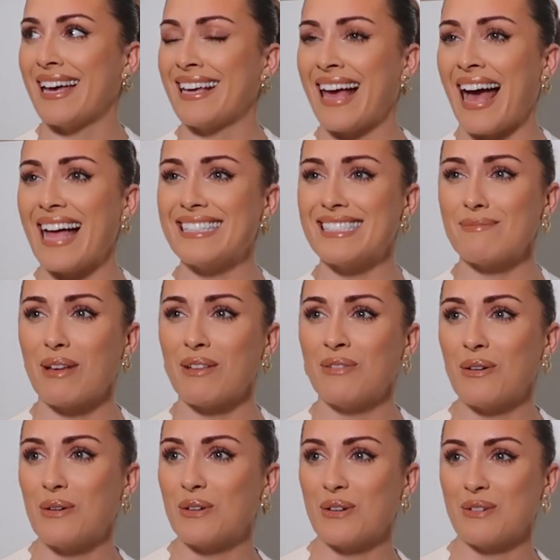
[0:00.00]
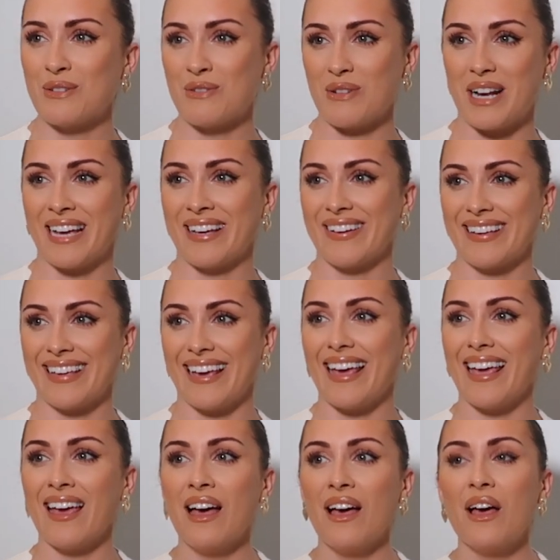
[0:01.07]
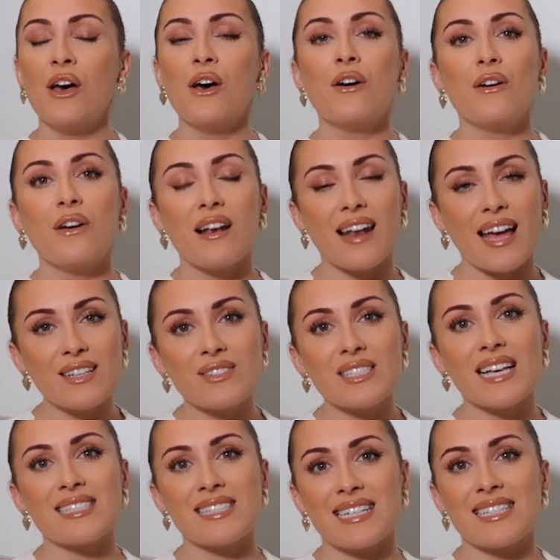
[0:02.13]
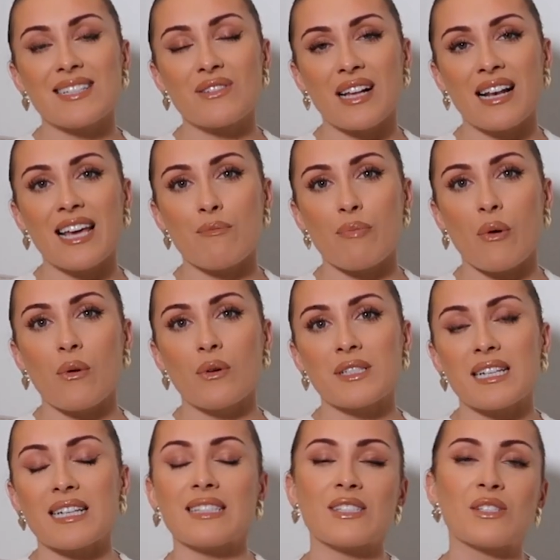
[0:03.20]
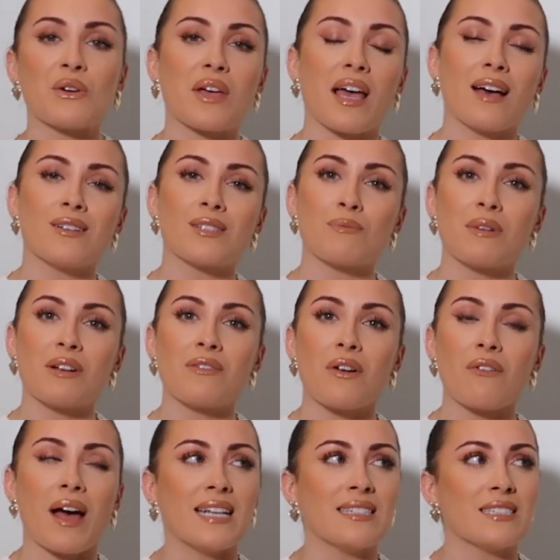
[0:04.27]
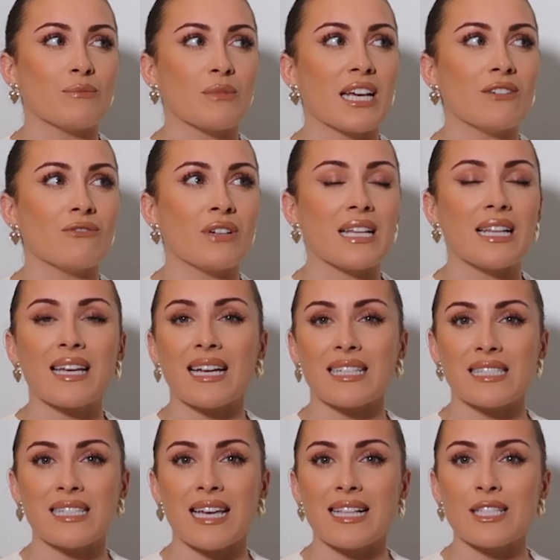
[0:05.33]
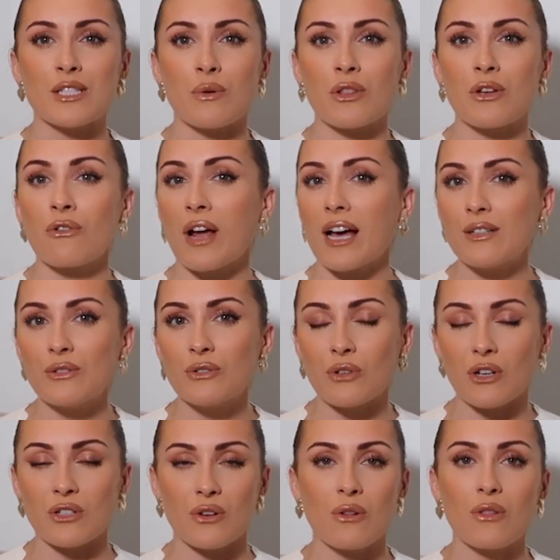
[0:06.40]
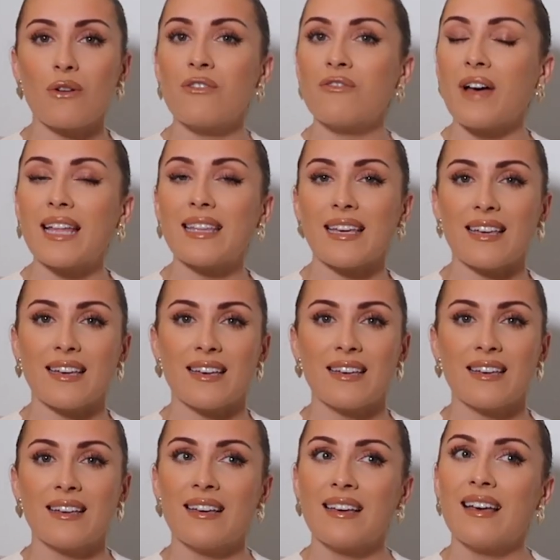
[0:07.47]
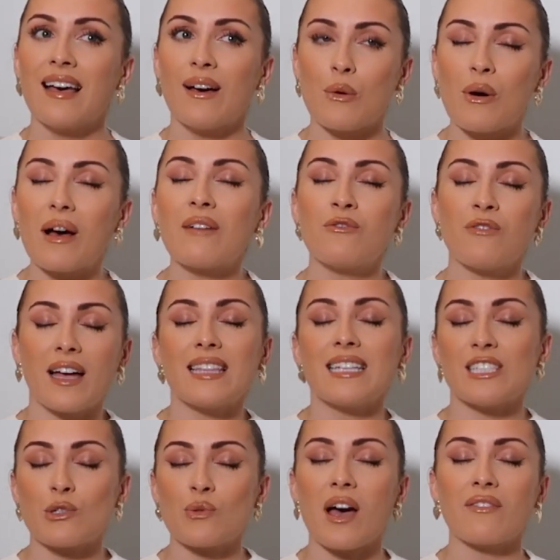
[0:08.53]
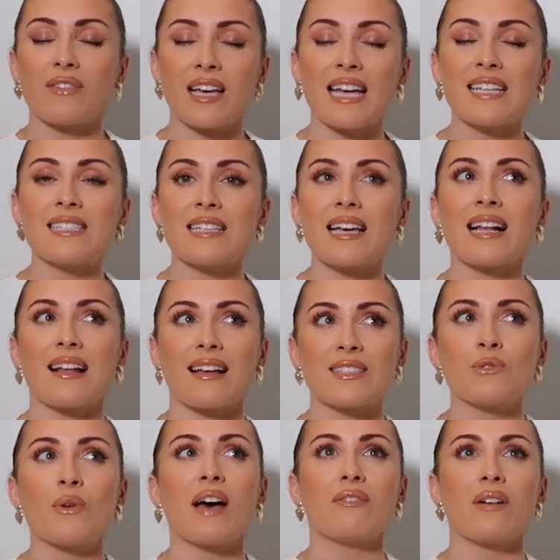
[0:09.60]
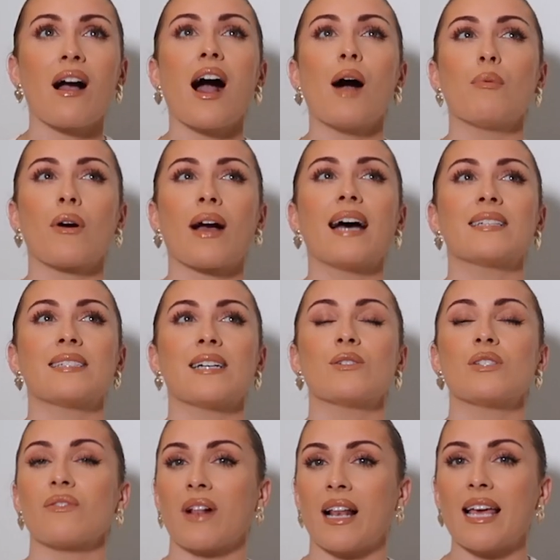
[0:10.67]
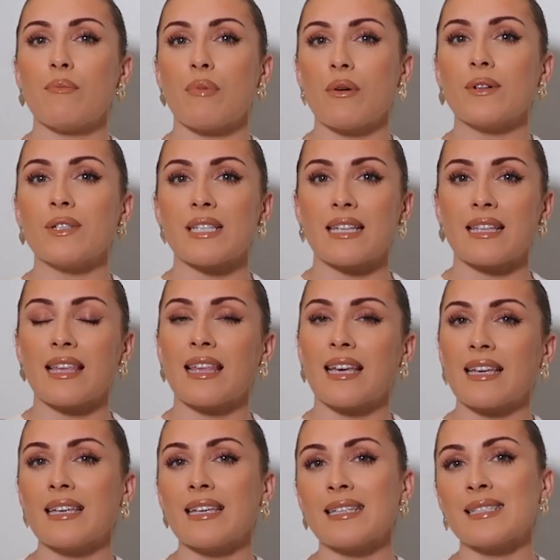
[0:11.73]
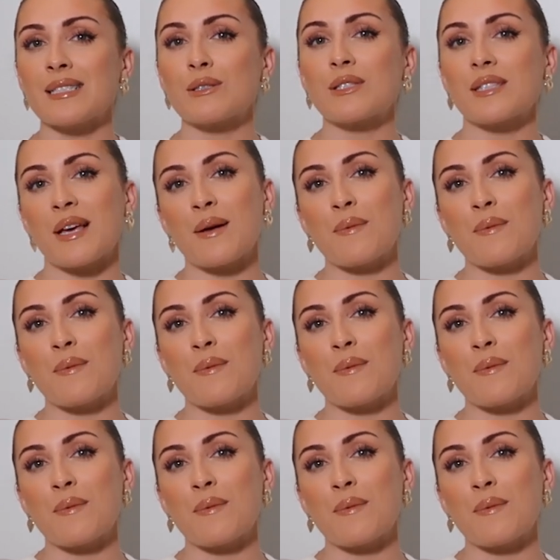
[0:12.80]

like, handed my phone over to her, like, okay. Life-size cut out of Clay Baldwin. So yeah, it was a bit of a random night, really. Kind of tells you what the crowd was. Although funny to have a cardboard cutout of Clay Baldwin, I think is